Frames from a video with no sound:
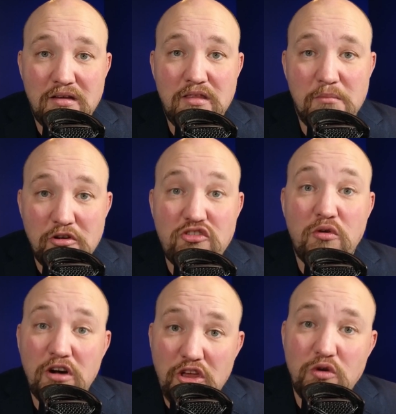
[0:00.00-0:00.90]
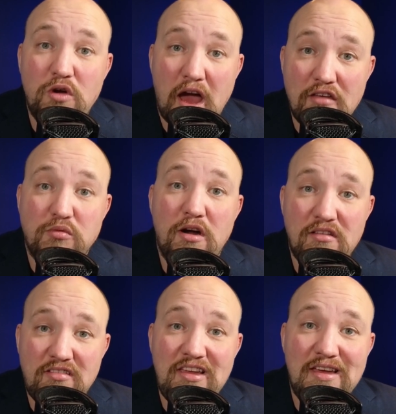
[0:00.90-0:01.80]
The majority of you guys want to
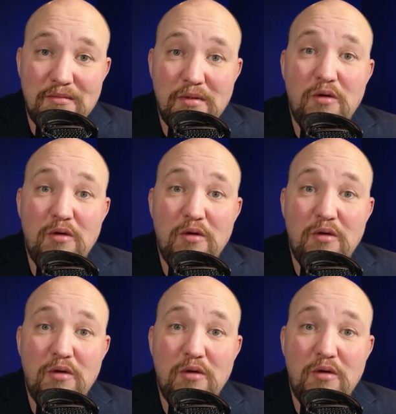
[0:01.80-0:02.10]
see him